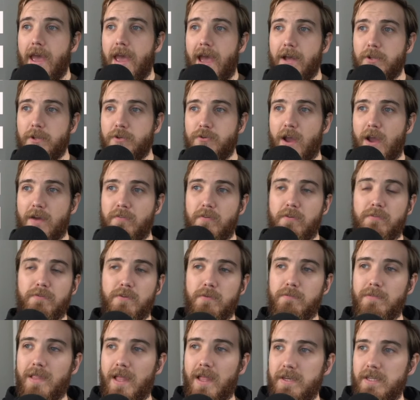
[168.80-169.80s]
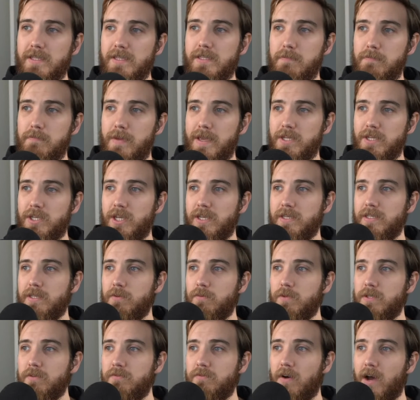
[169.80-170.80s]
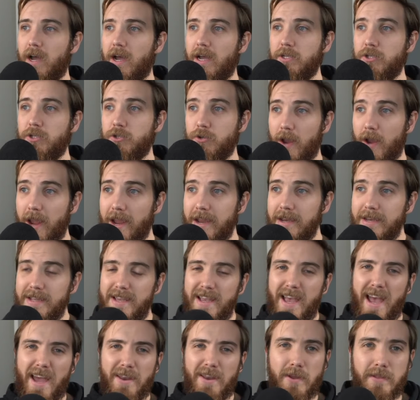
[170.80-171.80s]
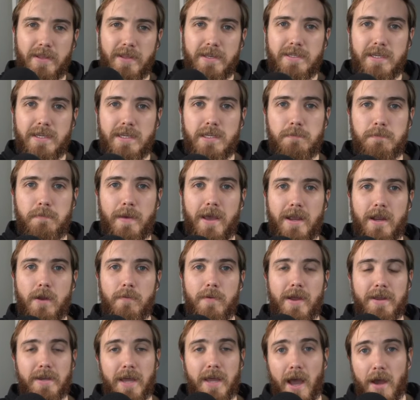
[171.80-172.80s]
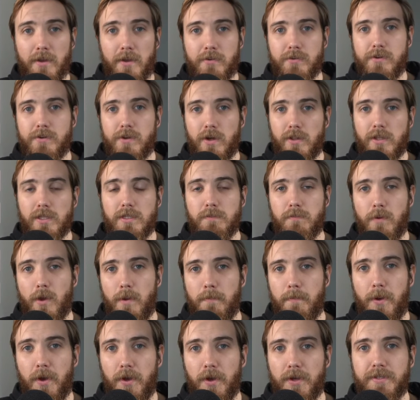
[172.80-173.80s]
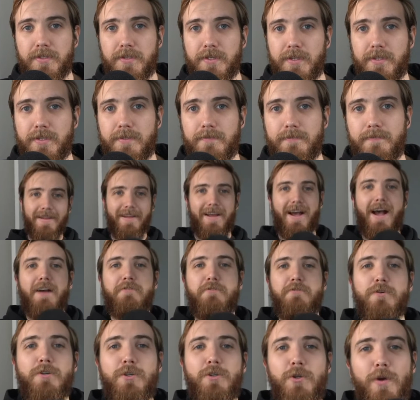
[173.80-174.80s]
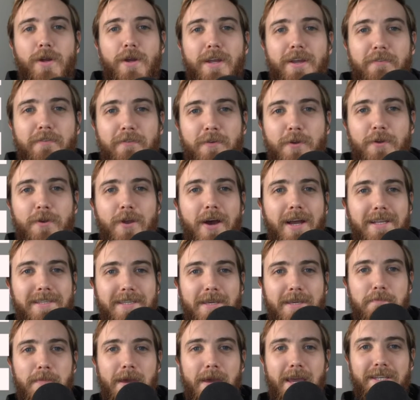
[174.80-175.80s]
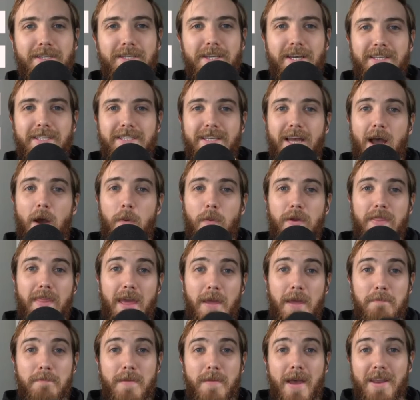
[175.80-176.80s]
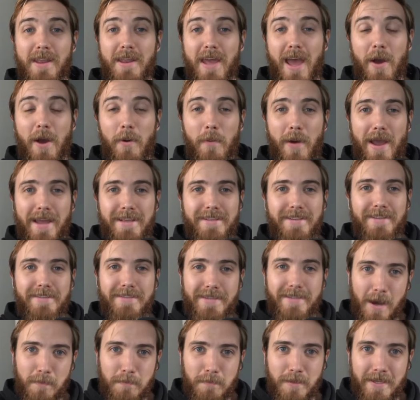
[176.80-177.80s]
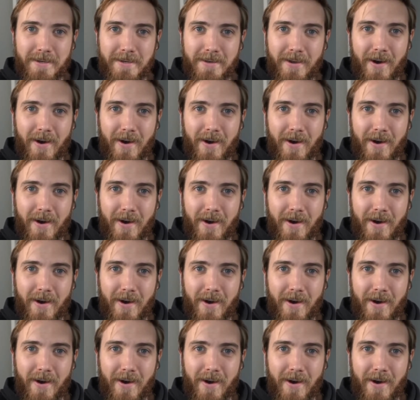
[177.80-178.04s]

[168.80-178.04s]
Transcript: Our travel from London to Manchester was via train and only set us back around $100 per person. After enjoying a few nights in Manchester, we then made our way to Dublin,